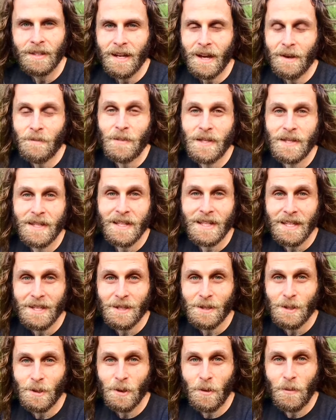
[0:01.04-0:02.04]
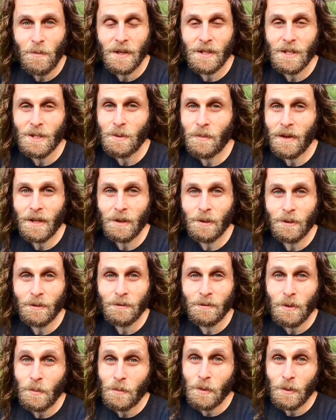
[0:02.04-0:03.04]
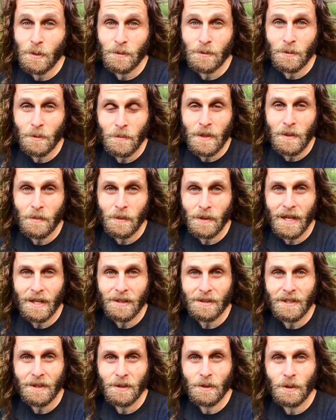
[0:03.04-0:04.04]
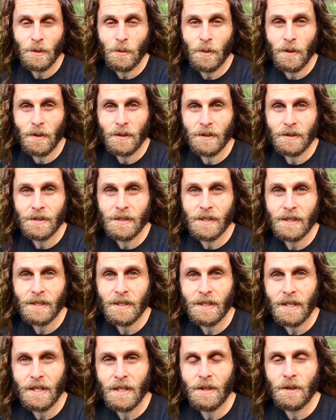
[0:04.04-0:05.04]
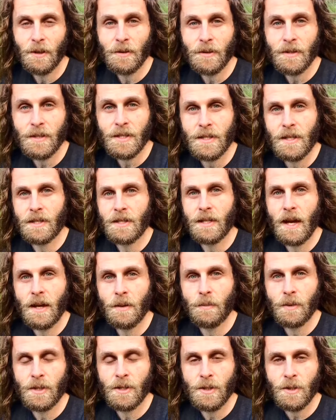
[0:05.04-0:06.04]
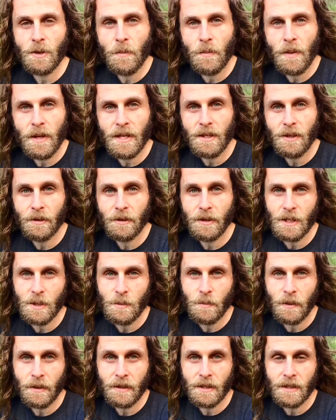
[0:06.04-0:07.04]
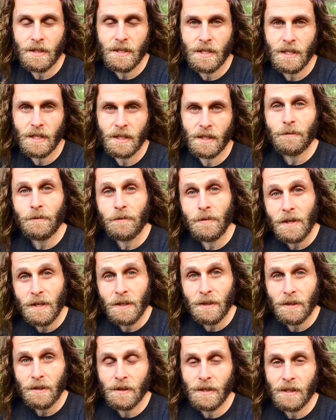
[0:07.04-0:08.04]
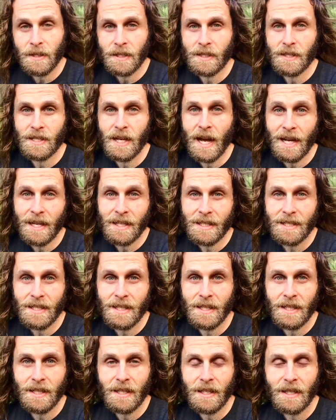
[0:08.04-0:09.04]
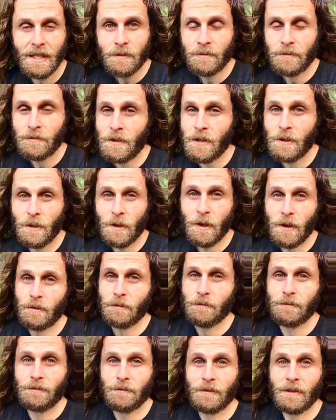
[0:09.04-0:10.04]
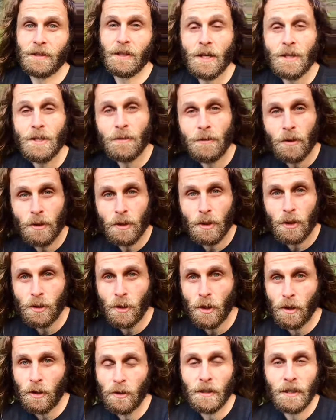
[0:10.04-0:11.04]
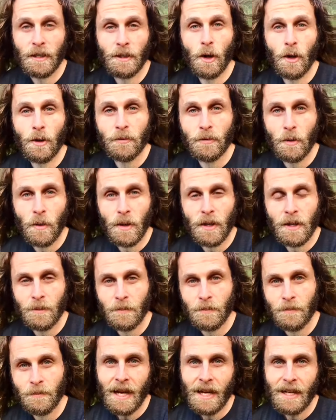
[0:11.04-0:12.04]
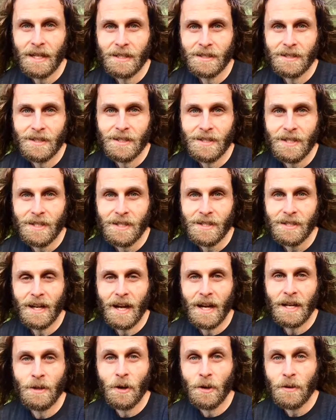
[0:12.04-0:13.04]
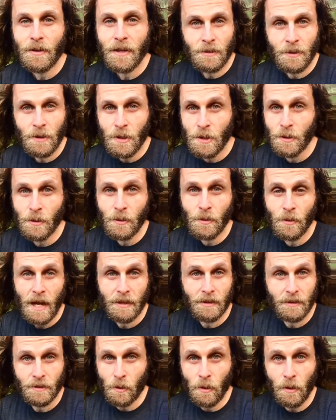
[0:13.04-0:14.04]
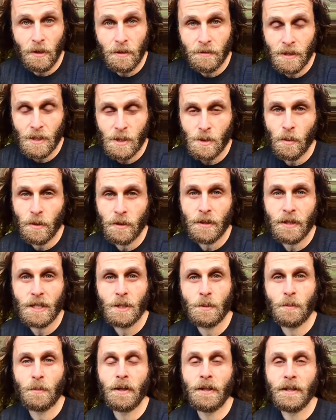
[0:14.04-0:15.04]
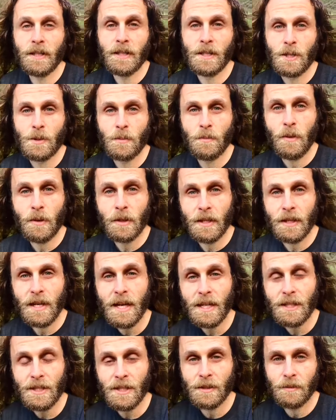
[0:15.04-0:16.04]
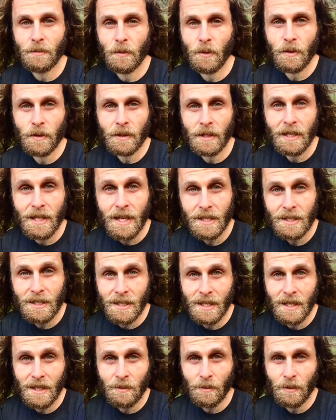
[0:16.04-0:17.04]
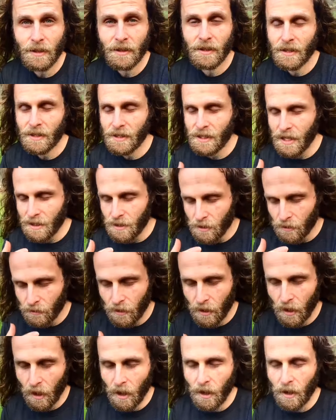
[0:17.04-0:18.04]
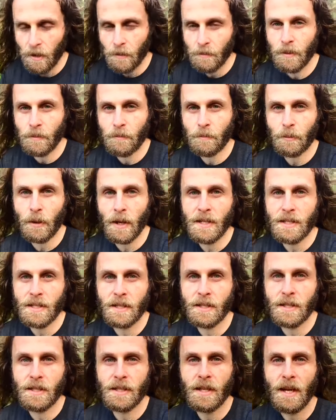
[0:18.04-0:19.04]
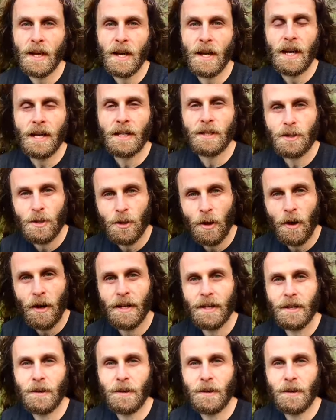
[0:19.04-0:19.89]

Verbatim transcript: I've been thinking so much about all of you beautiful people out there in the world, and I know this is a time when so many are experiencing fear and anxiety, fear of loss of control and overwhelm. And I know that you and all of us want to experience more connection, more connection inward, the sense of calm and presence and joy and